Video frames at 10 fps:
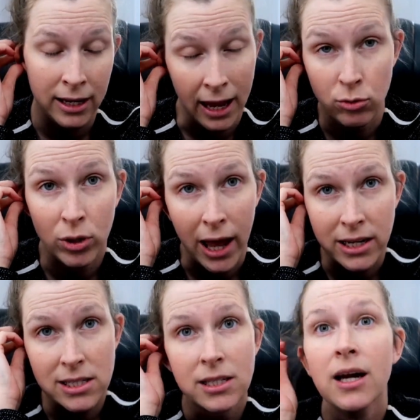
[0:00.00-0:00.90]
can't
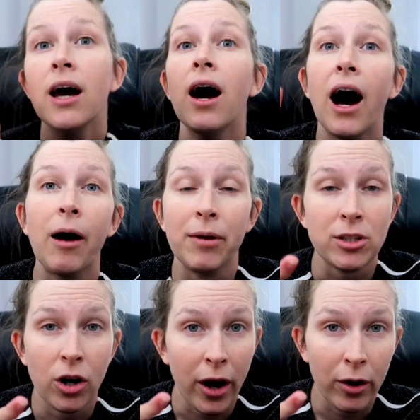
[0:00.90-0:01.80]
relax. I'm
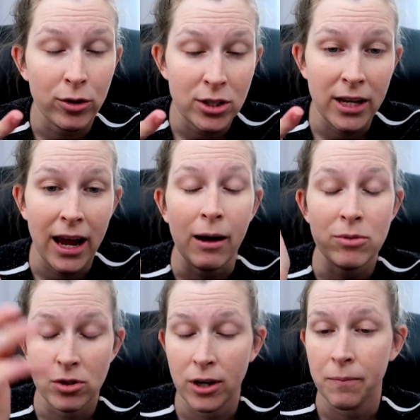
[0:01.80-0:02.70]
not talking good today, I'm
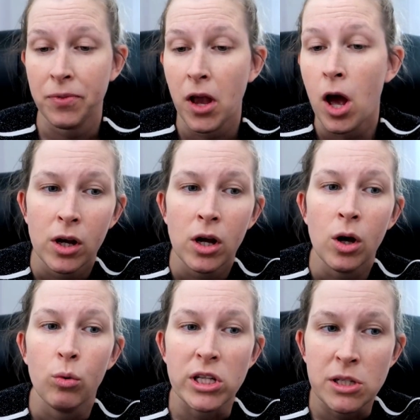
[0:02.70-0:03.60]
sorry.
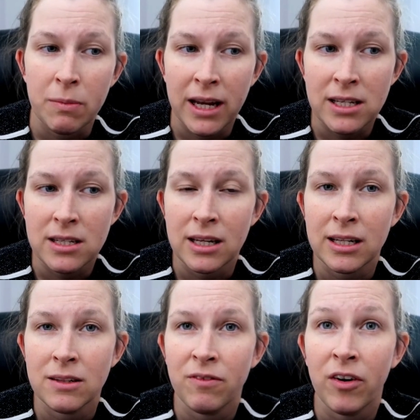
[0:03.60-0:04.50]
Which makes
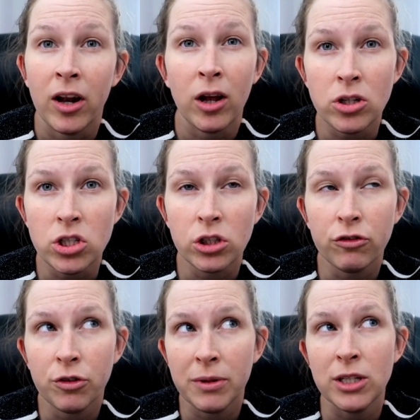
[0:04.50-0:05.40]
it very
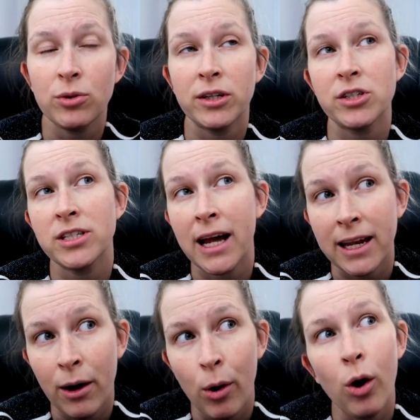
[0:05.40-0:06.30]
logical for me to
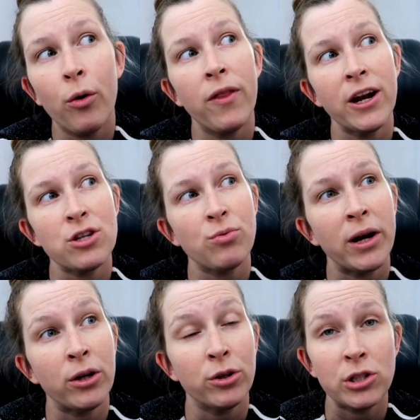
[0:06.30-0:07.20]
understand now, oh, that is
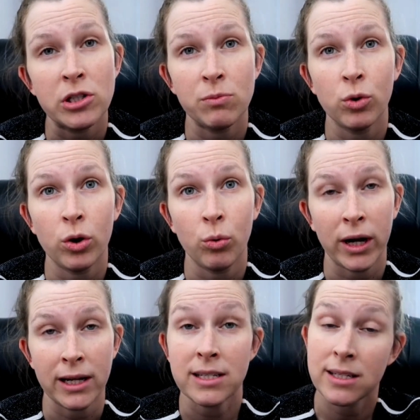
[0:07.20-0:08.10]
why it hurts more
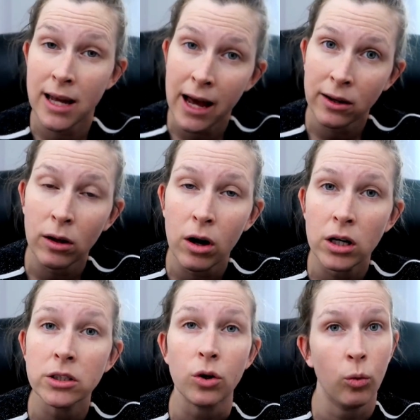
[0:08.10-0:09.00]
when I stand a
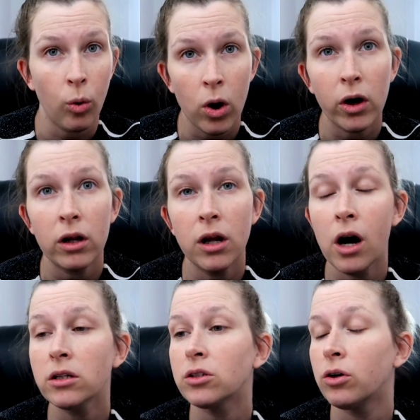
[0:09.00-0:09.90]
lot or walk a
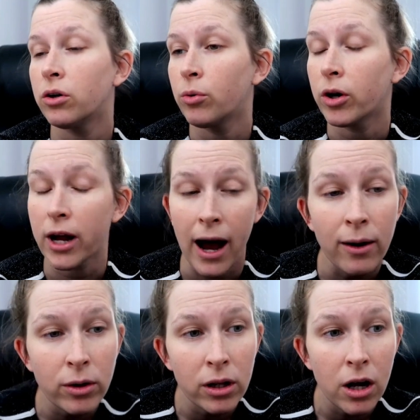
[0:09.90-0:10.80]
lot or work
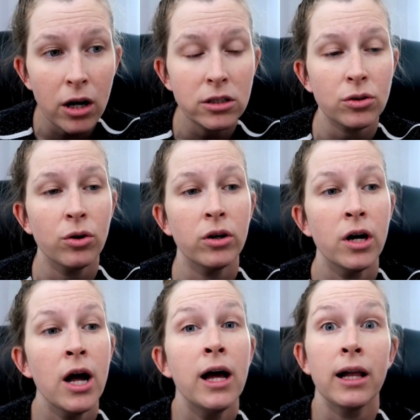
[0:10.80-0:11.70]
out a lot or